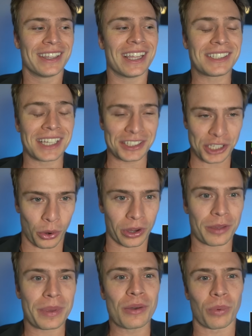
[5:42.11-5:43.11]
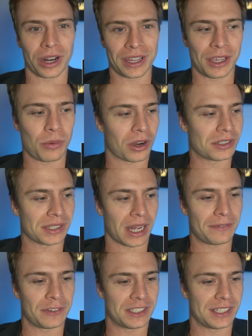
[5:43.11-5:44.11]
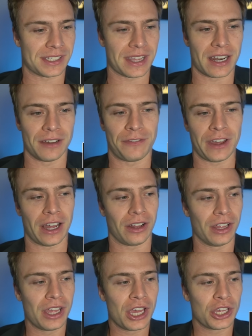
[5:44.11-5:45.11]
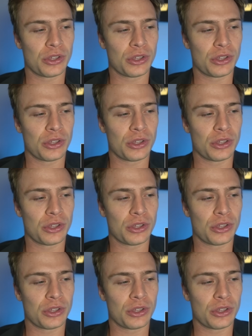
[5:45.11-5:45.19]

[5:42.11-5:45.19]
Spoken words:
this is going to be one of the worst offenses in the NFL.